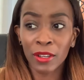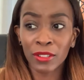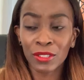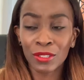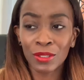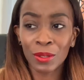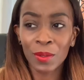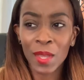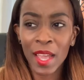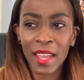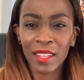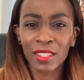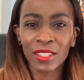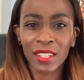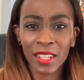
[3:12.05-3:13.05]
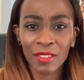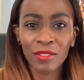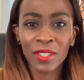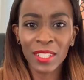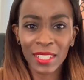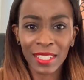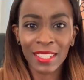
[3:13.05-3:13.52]
So yeah, there
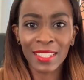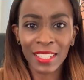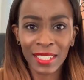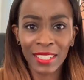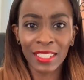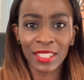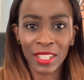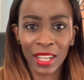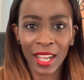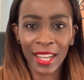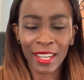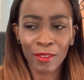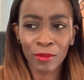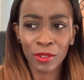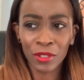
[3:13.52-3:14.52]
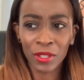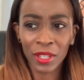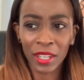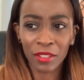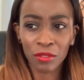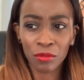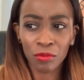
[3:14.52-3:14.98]
is a signature, and I want you
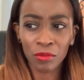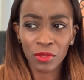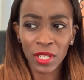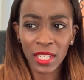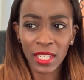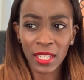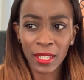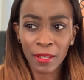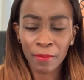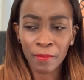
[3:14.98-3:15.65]
guys to really,